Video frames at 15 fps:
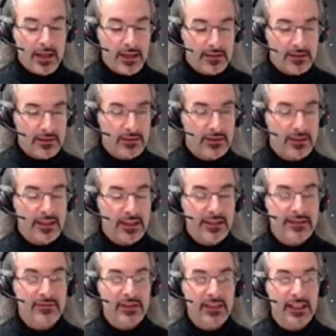and
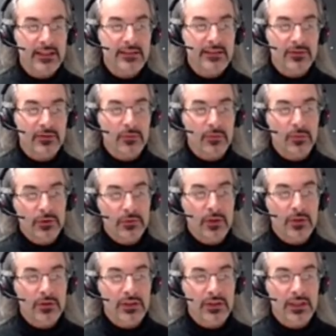it's related to what we
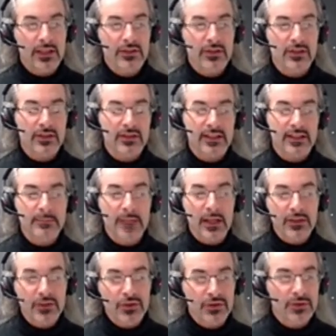call the large charge
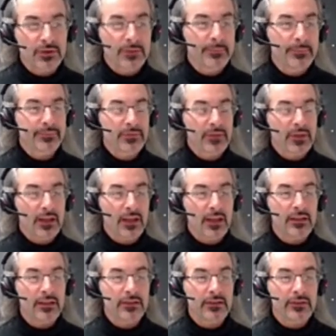expansion,
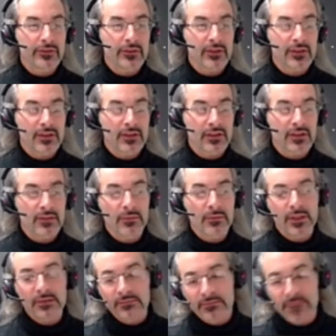and uh,
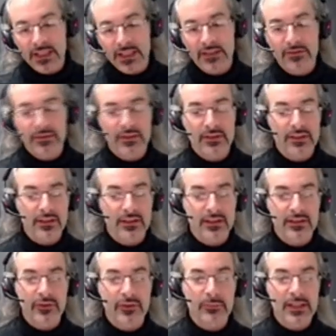well, given
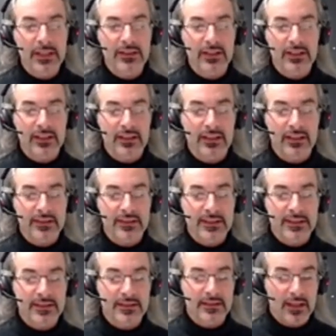this meeting,
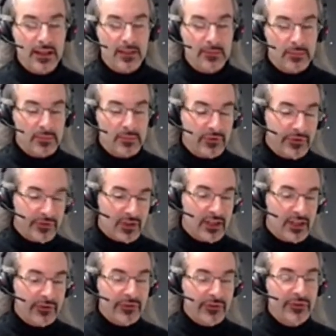it's I
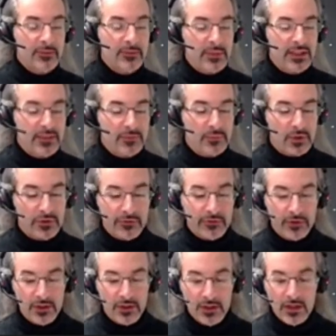stress a bit what